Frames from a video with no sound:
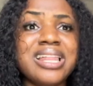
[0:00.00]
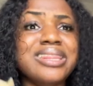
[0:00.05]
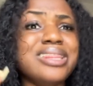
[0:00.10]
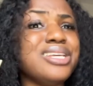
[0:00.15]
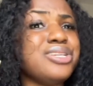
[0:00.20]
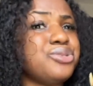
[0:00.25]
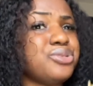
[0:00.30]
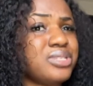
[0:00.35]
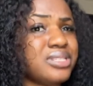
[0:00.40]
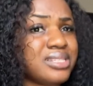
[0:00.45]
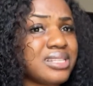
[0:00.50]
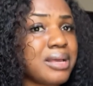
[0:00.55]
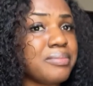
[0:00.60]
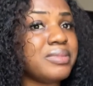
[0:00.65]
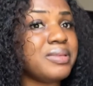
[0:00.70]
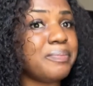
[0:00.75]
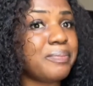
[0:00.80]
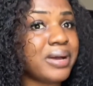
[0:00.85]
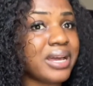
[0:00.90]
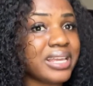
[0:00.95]
they should snap
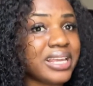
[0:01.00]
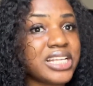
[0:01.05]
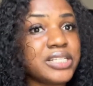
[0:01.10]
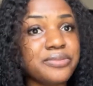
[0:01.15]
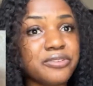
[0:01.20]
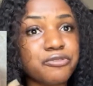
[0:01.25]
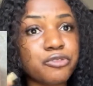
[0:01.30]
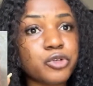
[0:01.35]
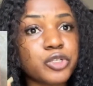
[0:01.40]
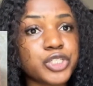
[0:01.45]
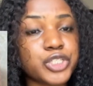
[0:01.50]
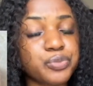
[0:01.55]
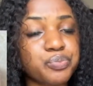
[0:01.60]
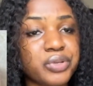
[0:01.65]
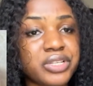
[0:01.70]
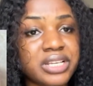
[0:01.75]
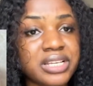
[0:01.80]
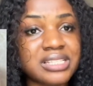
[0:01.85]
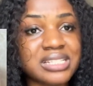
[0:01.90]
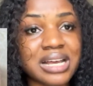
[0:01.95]
the package before
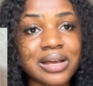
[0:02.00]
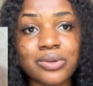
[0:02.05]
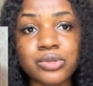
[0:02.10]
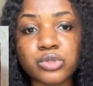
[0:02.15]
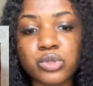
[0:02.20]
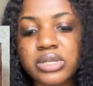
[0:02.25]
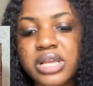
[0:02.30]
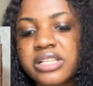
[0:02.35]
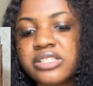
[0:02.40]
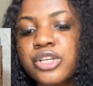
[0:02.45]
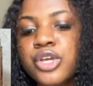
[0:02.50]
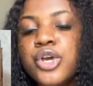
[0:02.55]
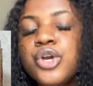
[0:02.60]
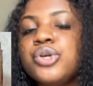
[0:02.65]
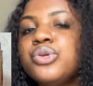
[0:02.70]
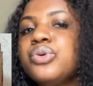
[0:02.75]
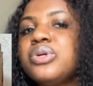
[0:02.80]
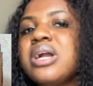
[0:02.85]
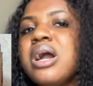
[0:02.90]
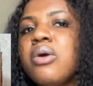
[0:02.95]
shipping it out, so that
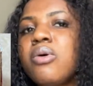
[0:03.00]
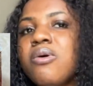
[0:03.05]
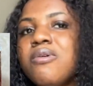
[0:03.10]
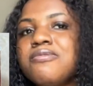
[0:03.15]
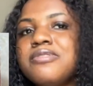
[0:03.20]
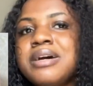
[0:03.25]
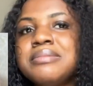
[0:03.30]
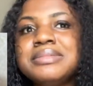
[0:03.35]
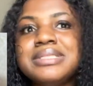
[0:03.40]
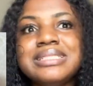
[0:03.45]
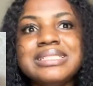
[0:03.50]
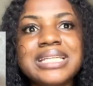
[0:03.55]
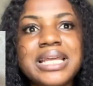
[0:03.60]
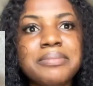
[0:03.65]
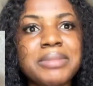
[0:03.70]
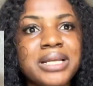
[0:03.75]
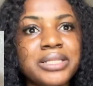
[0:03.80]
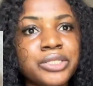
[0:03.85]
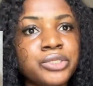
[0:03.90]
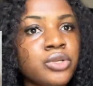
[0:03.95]
you can confirm the
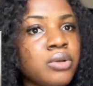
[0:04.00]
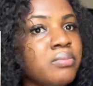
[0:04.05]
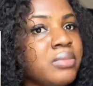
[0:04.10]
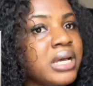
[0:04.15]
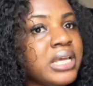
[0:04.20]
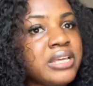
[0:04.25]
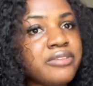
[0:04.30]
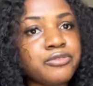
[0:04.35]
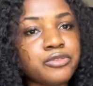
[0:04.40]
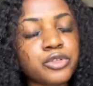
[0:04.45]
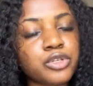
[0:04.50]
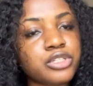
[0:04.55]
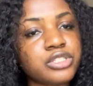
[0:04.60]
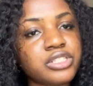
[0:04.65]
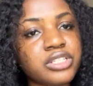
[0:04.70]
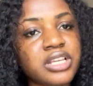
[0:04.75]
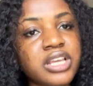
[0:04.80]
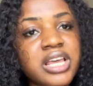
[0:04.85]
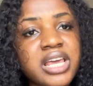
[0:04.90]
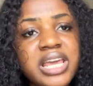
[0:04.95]
name and the number. If
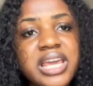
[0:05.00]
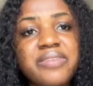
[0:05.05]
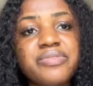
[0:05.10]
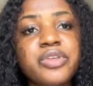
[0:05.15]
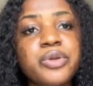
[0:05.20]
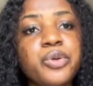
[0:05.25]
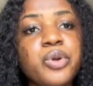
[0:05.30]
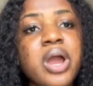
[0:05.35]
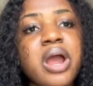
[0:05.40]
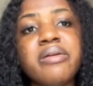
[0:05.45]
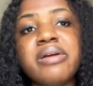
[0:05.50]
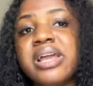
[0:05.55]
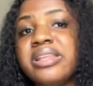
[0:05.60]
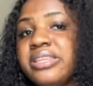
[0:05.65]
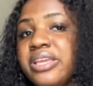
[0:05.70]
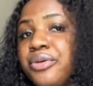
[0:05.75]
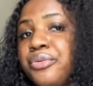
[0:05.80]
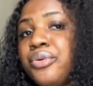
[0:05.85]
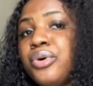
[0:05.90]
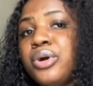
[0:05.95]
not, if they go and
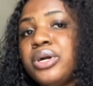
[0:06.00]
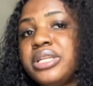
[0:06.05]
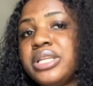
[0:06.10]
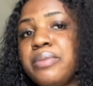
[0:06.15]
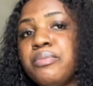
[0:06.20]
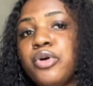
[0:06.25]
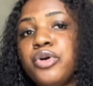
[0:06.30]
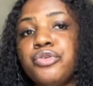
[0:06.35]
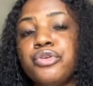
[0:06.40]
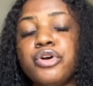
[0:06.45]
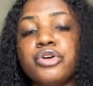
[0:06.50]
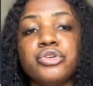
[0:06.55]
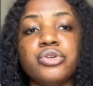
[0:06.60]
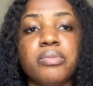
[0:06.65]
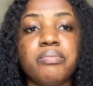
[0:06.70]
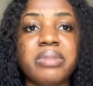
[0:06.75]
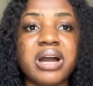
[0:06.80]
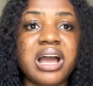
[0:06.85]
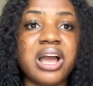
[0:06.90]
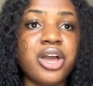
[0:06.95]
write a wrong name or wrong
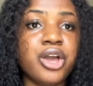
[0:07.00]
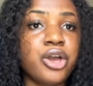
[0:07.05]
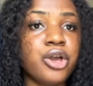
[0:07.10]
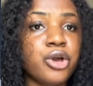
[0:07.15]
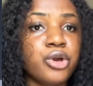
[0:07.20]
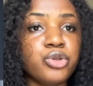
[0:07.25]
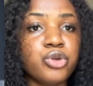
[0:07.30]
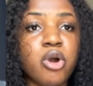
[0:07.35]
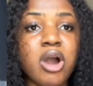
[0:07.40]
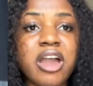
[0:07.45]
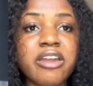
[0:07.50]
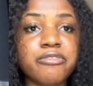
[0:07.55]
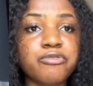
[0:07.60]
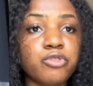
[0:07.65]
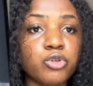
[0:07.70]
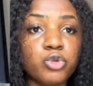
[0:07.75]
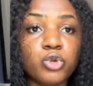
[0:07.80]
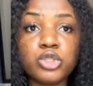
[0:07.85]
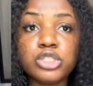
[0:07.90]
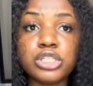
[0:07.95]
number, your
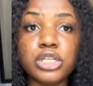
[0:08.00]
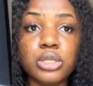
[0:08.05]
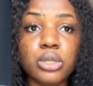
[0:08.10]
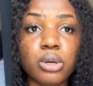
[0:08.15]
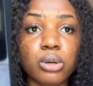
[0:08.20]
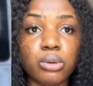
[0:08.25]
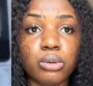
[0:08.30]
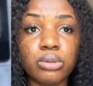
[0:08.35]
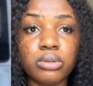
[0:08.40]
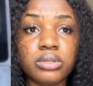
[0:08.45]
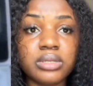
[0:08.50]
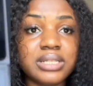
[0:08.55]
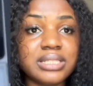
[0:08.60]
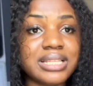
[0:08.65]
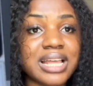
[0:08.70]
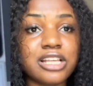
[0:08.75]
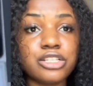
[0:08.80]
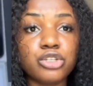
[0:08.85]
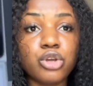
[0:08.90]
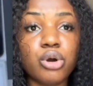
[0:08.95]
iPhone, not too low,
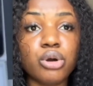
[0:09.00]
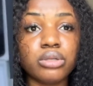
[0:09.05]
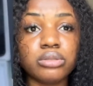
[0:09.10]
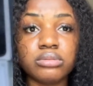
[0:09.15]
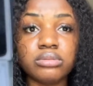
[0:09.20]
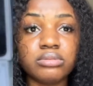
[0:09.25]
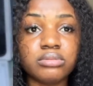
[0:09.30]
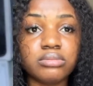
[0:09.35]
that's gone.